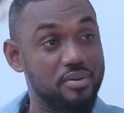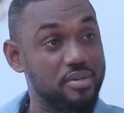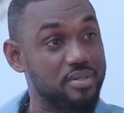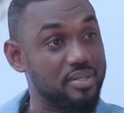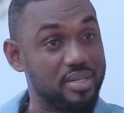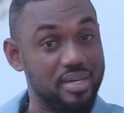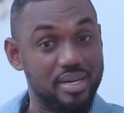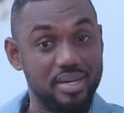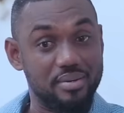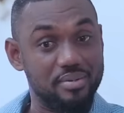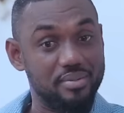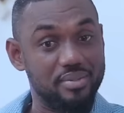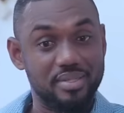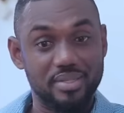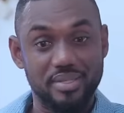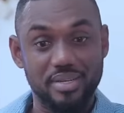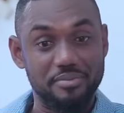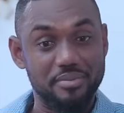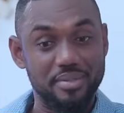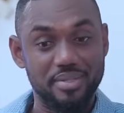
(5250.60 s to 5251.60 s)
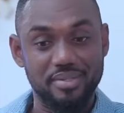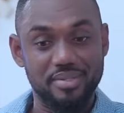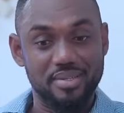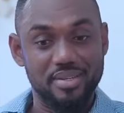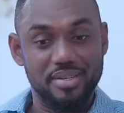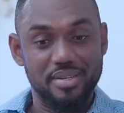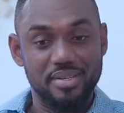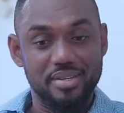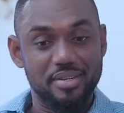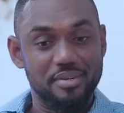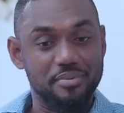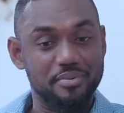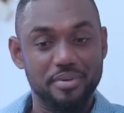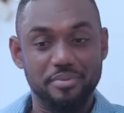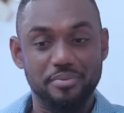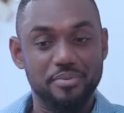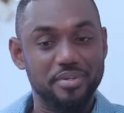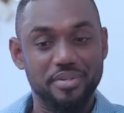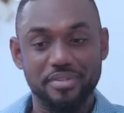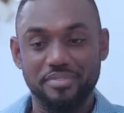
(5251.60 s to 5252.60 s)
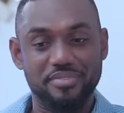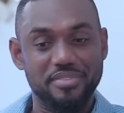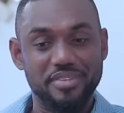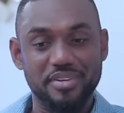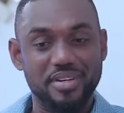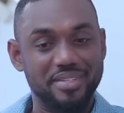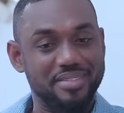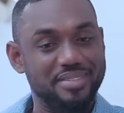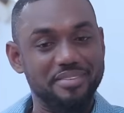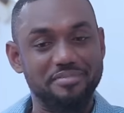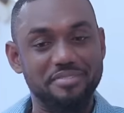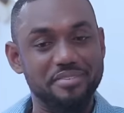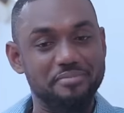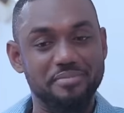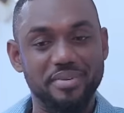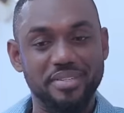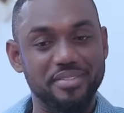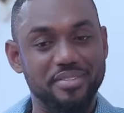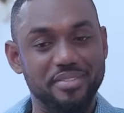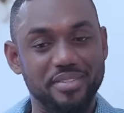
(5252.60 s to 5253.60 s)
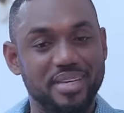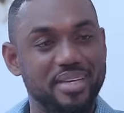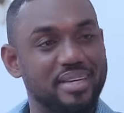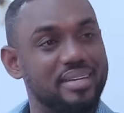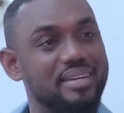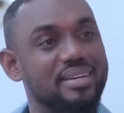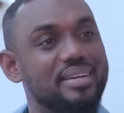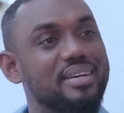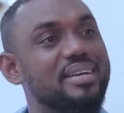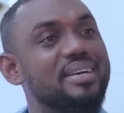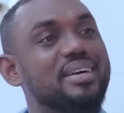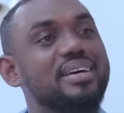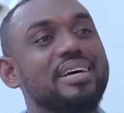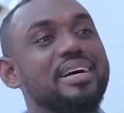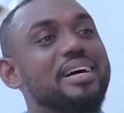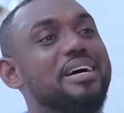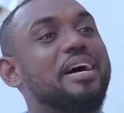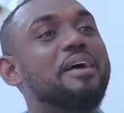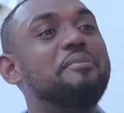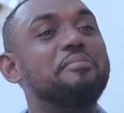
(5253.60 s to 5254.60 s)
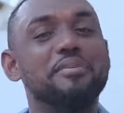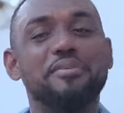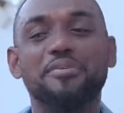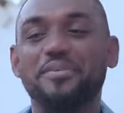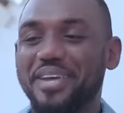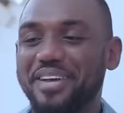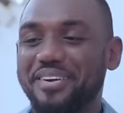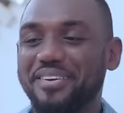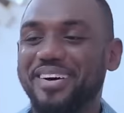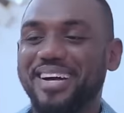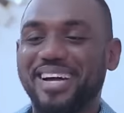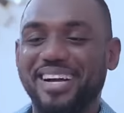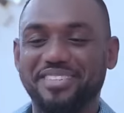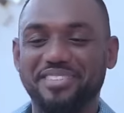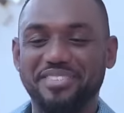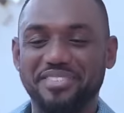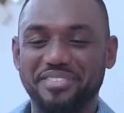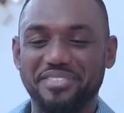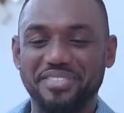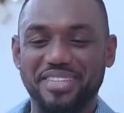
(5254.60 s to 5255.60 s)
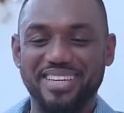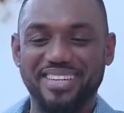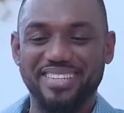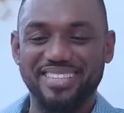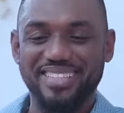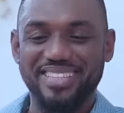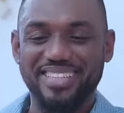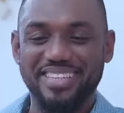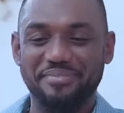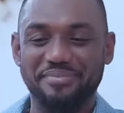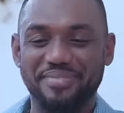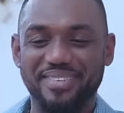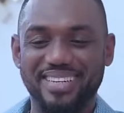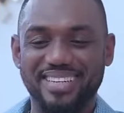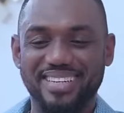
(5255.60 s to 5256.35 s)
found her out, I mean, we would have not even been together. I mean, we are not actually together yet,